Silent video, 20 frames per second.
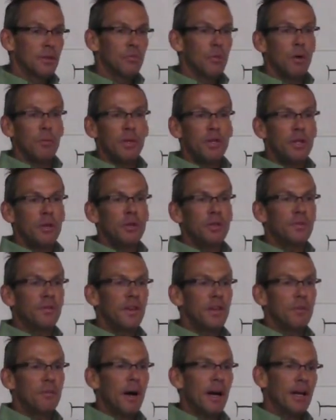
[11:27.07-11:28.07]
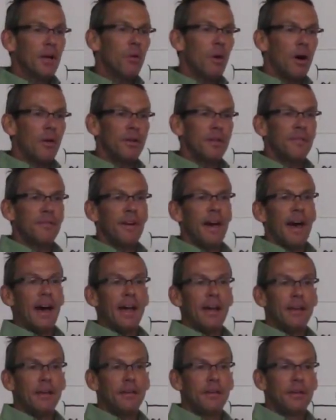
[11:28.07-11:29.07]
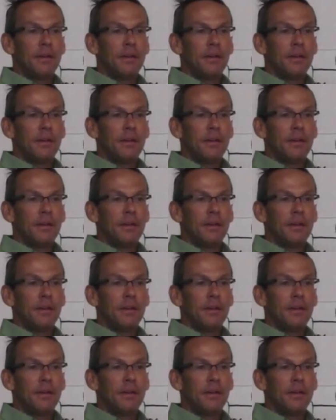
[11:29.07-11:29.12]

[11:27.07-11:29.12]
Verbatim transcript: what we do is feed them high quality fat.